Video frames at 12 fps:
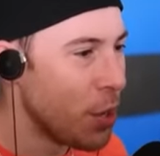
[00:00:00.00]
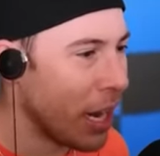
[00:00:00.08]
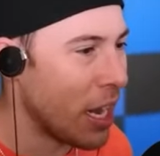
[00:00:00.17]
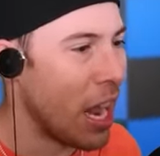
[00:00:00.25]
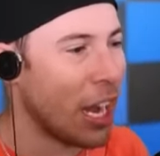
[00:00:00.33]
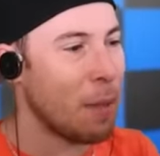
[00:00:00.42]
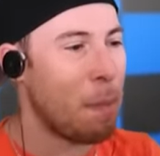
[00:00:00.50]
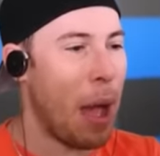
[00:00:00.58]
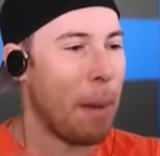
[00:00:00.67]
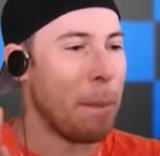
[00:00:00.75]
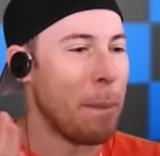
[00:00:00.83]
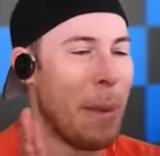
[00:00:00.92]
You got
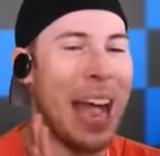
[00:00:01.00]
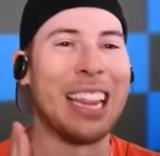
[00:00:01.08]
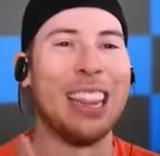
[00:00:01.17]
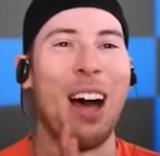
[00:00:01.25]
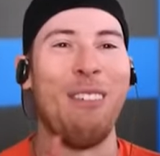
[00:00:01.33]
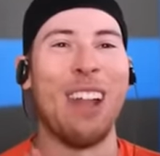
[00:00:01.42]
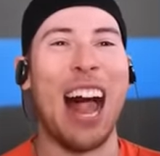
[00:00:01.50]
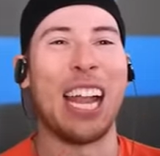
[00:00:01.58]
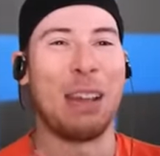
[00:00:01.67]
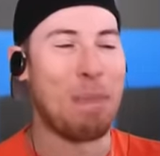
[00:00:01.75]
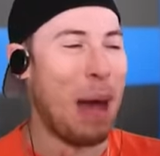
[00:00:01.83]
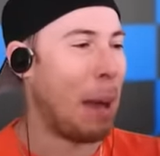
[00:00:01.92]
lollipop. I love
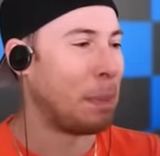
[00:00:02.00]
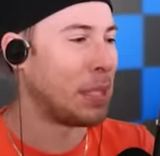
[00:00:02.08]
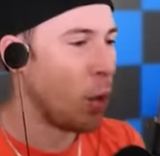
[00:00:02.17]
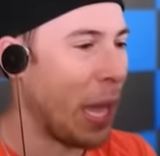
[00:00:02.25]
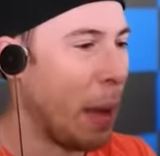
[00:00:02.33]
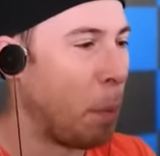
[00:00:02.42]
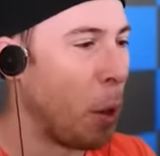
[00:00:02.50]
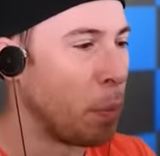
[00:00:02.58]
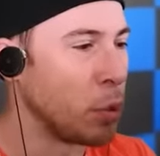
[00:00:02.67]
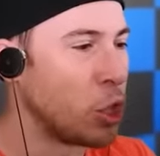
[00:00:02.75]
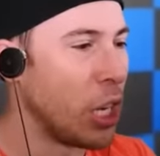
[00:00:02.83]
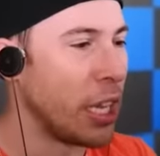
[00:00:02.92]
lollipops. Okay.
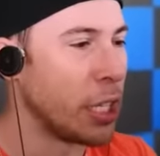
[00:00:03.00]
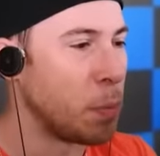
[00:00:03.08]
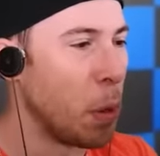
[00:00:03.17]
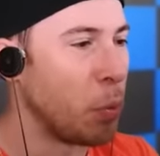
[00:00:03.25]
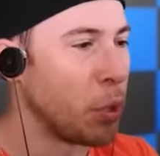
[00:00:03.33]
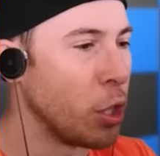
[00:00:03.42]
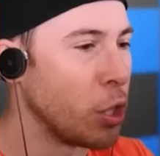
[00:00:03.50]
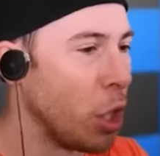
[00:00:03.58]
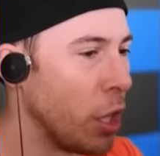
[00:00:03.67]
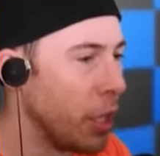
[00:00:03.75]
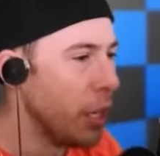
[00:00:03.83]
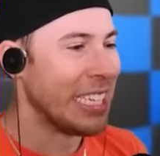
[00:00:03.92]
Purple's jealous. Purple, your
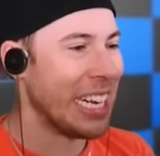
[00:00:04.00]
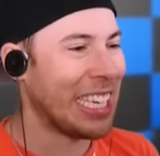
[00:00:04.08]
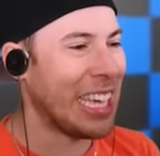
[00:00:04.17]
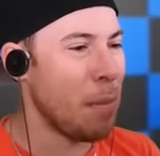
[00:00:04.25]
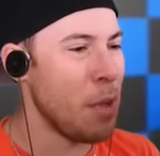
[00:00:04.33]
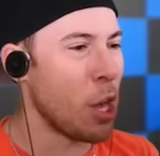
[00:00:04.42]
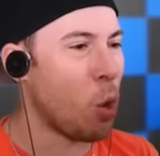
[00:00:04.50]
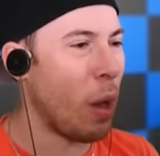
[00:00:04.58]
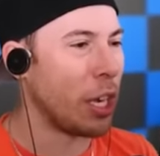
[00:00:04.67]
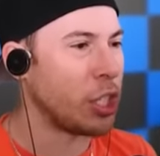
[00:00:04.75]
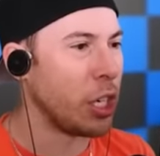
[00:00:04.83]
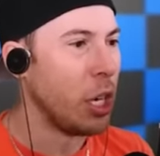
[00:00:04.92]
turn turn. He's like, give me a
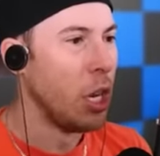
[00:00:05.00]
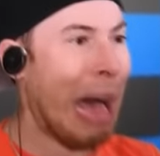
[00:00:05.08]
question.